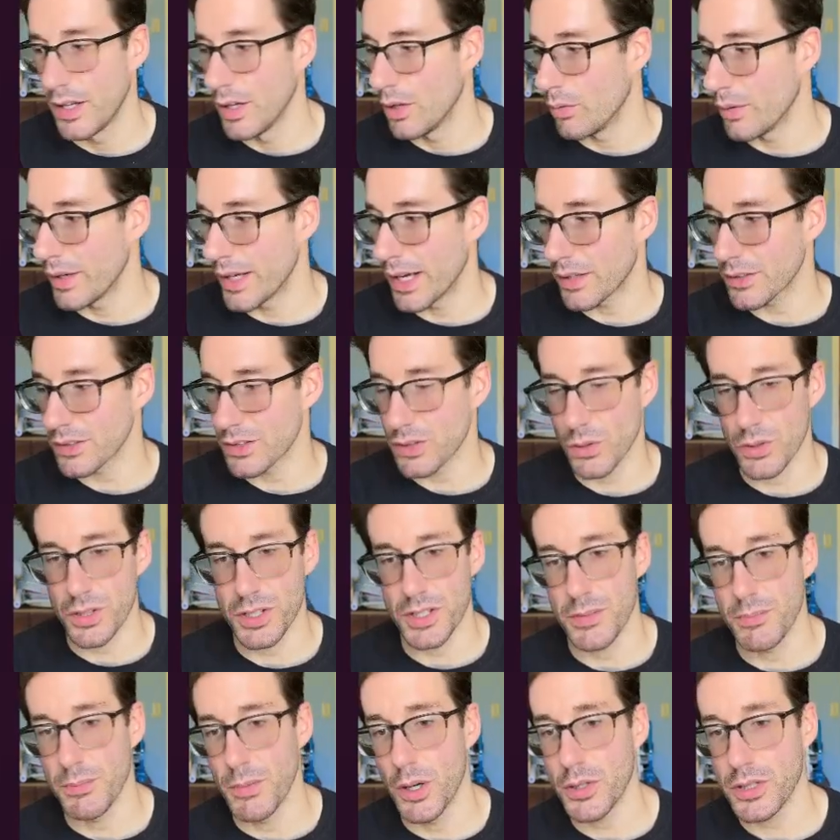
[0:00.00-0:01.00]
We
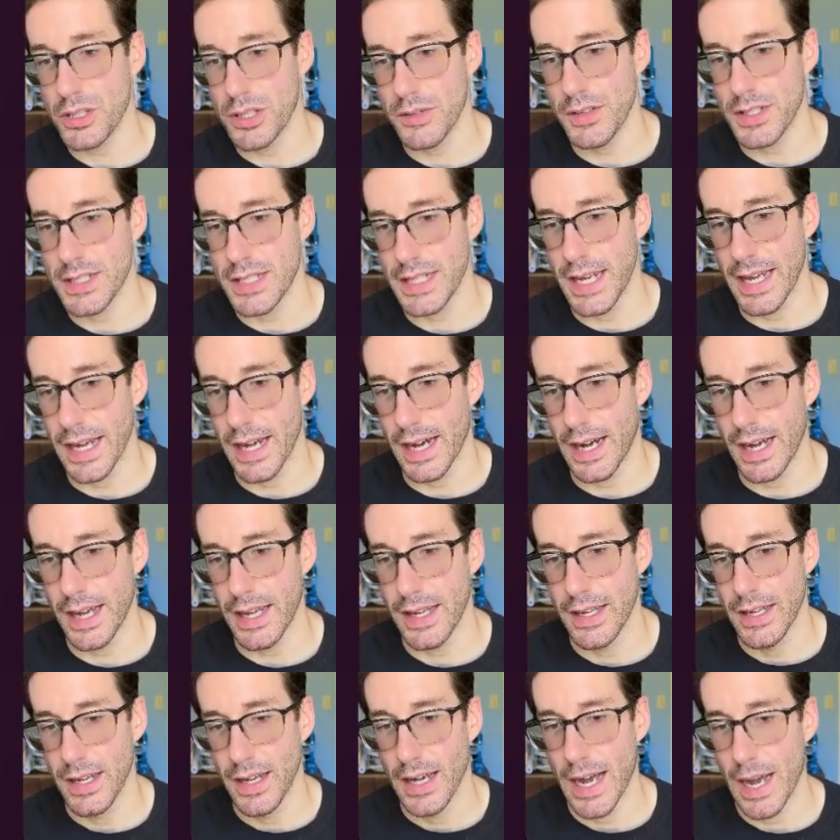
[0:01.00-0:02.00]
outsourced most of it to A I.
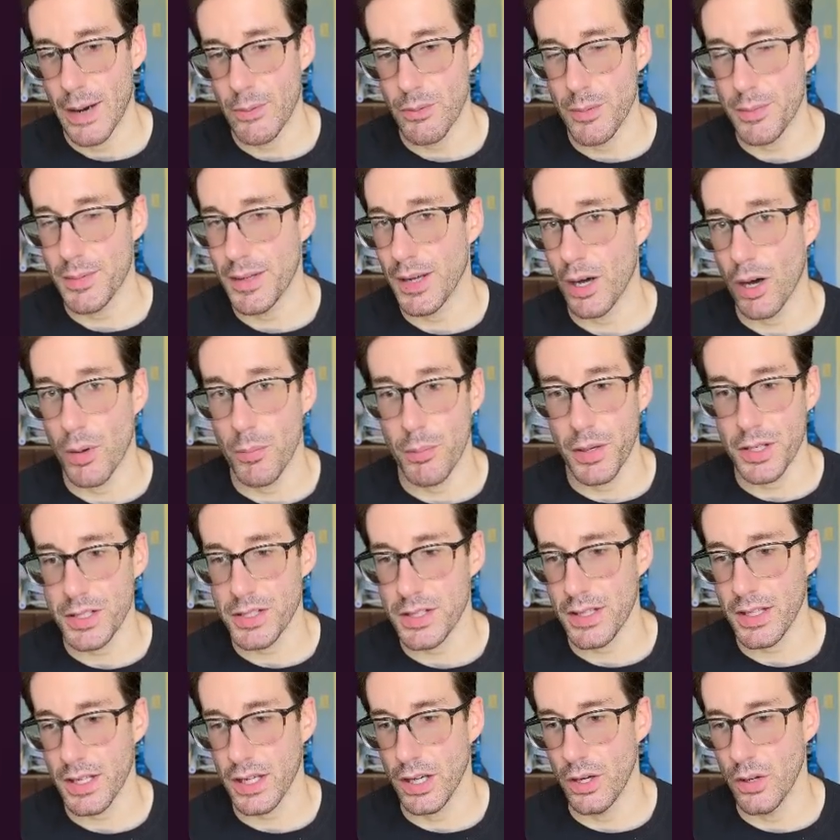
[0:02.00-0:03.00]
I ripped out a bunch
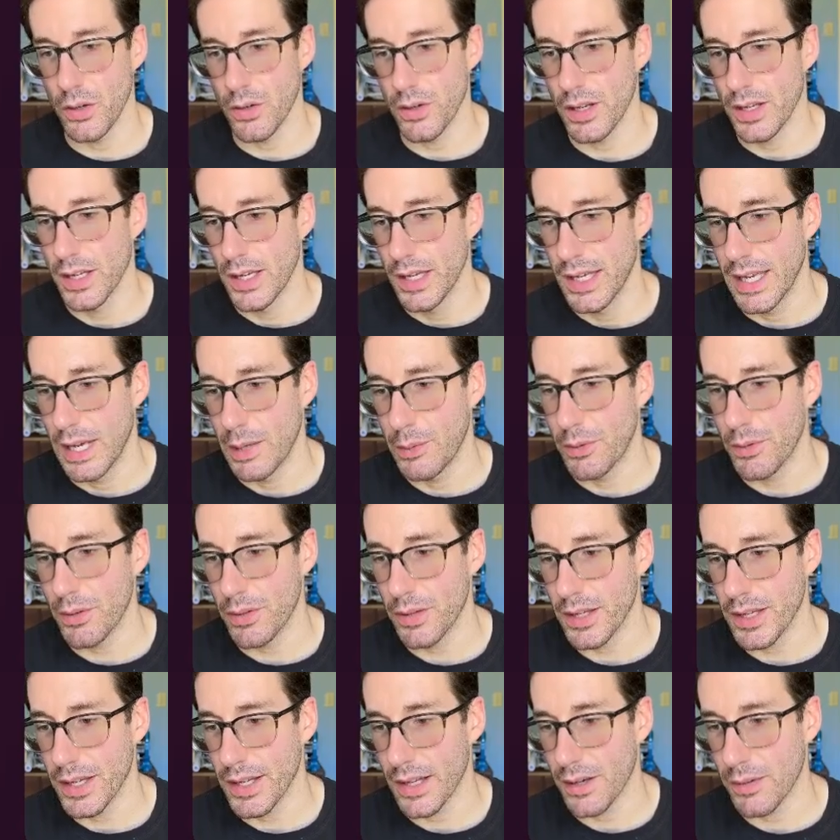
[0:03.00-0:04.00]
of the code, and we
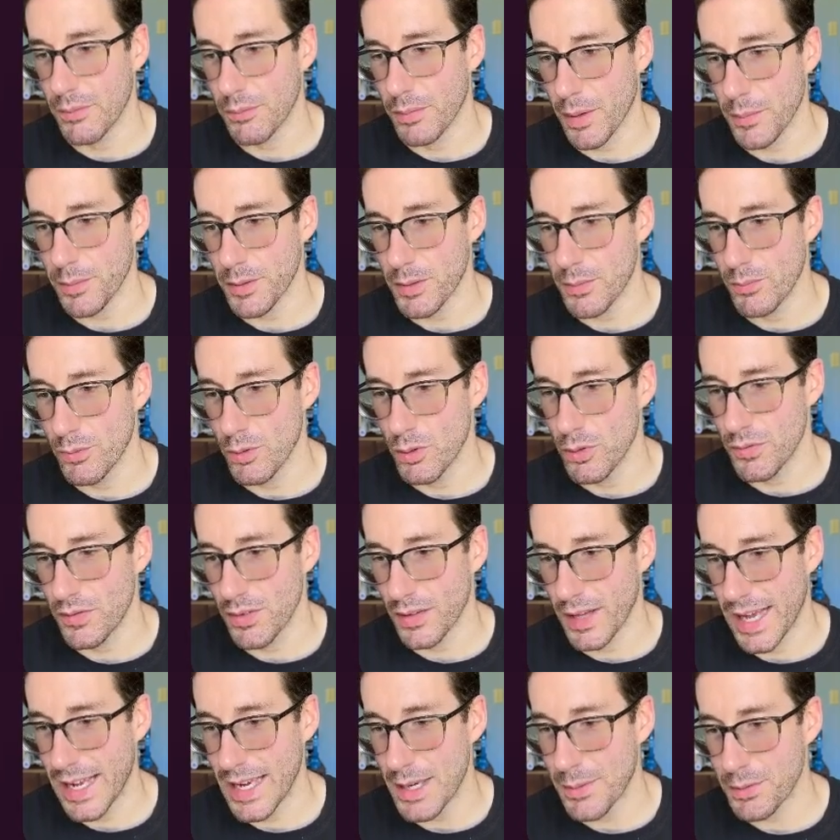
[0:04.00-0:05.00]
really probably removed
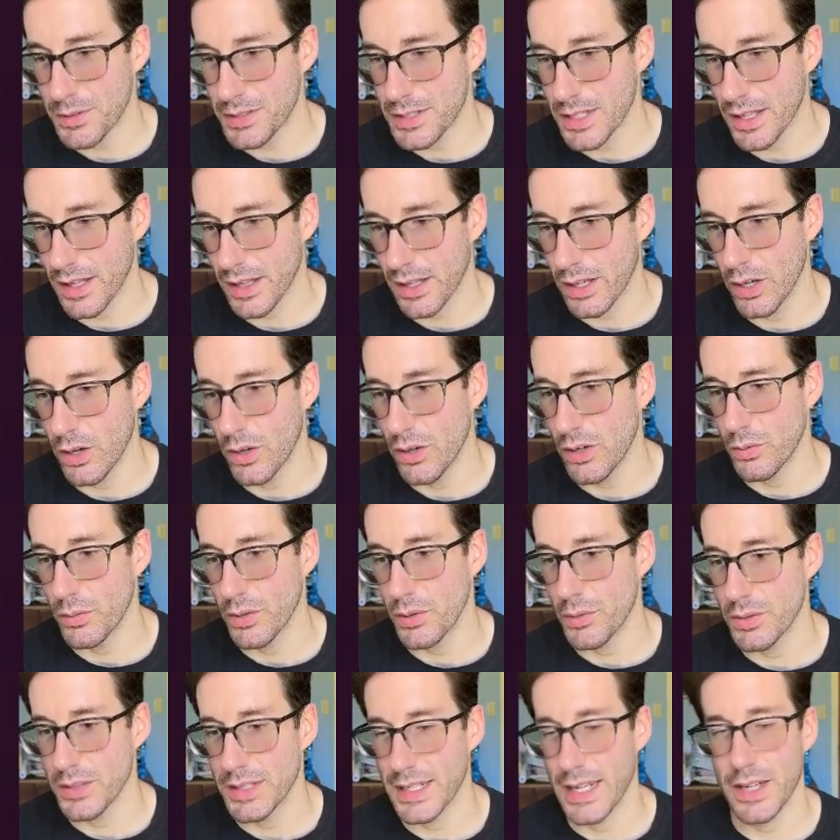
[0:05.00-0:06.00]
eighty percent of the code, and we
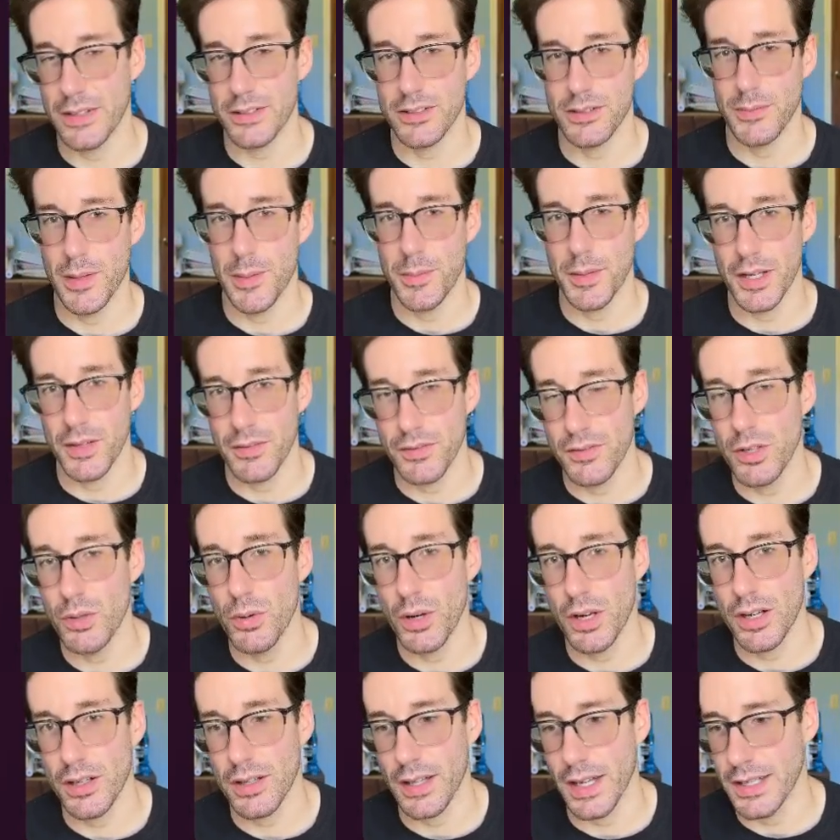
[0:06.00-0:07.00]
were down to maybe a few
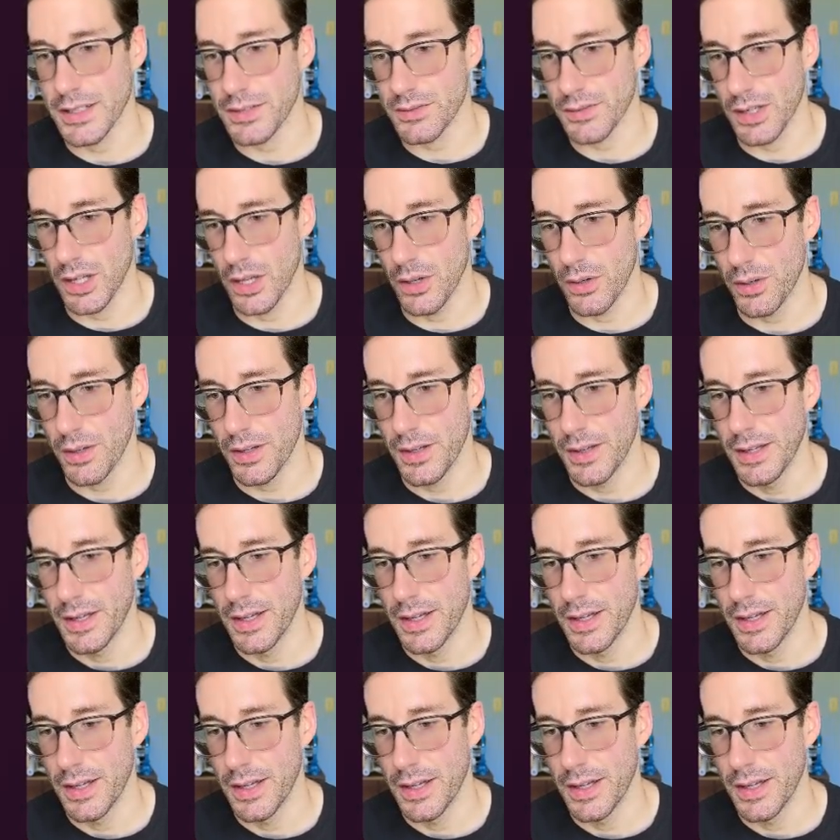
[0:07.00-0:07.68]
hundred lines of code.